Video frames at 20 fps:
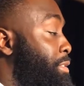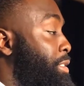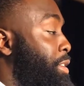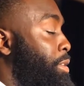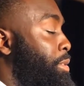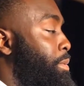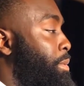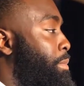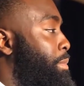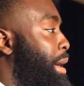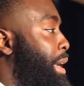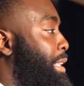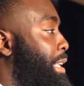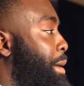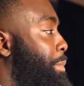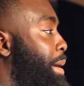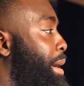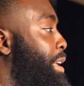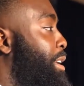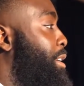So by the
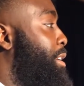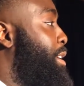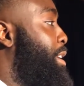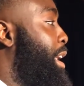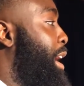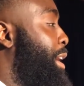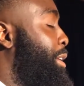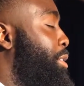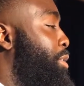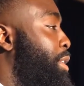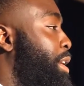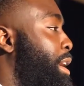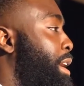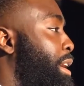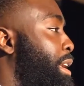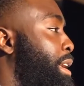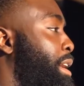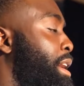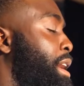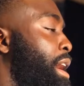time I entered the ninth
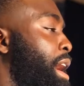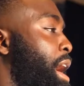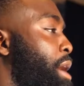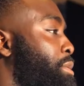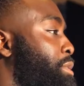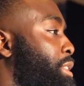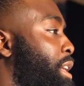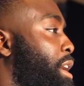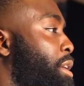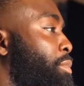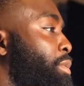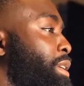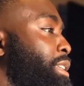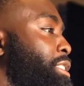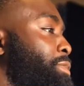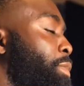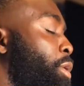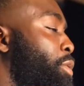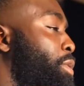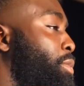grade, I was already
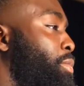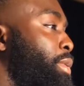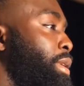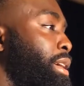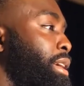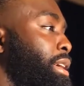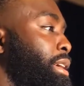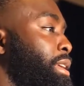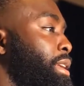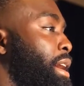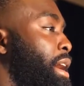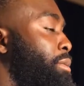smoking weed.